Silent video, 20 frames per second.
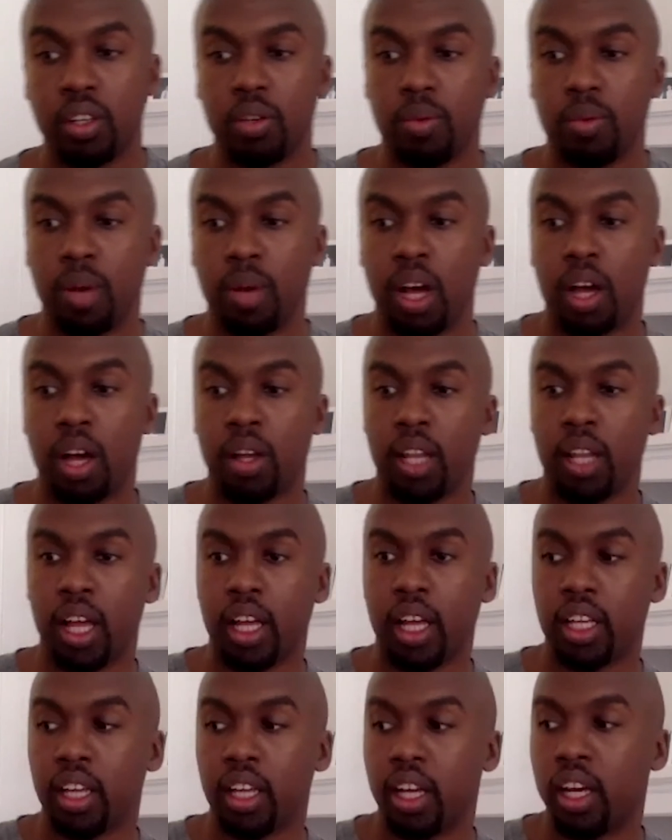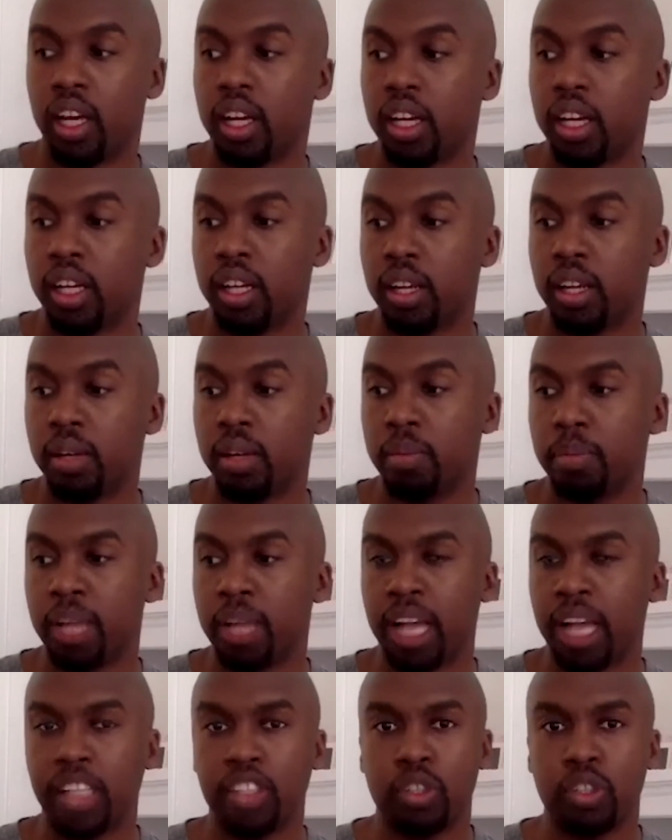while like uh,
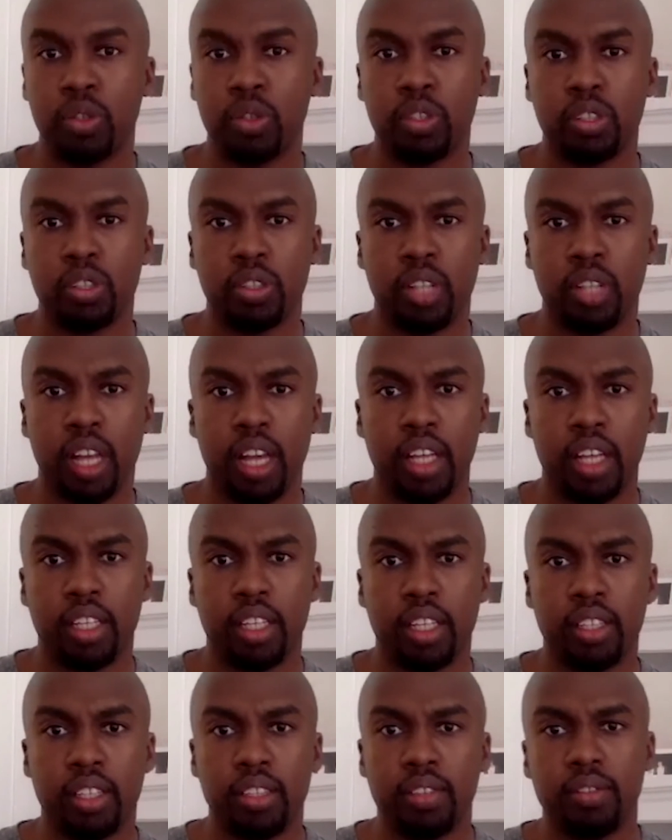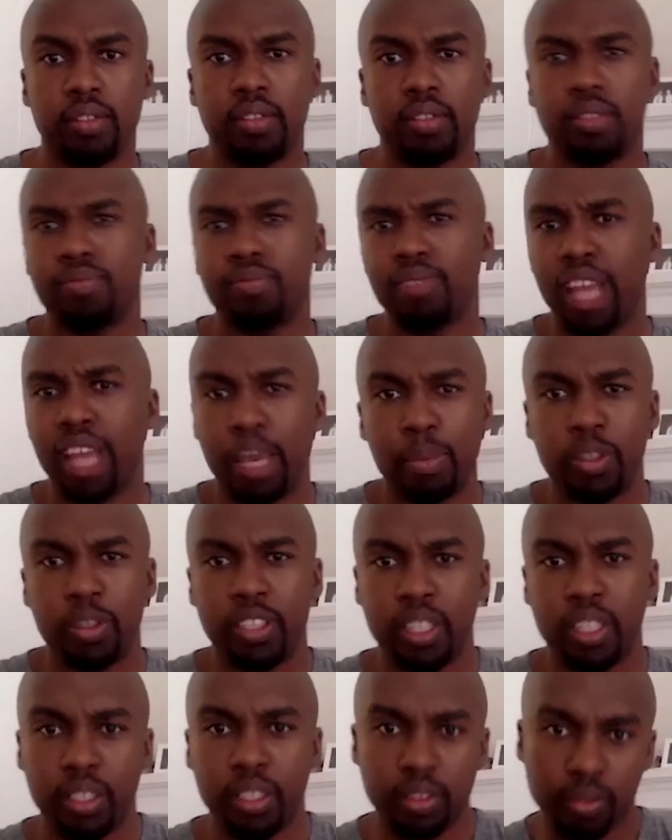black students are like
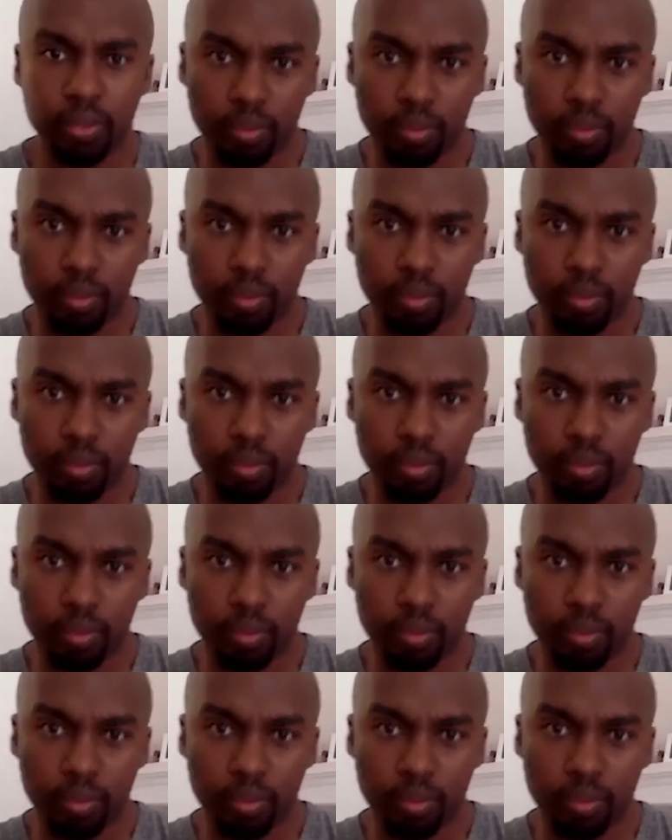8%.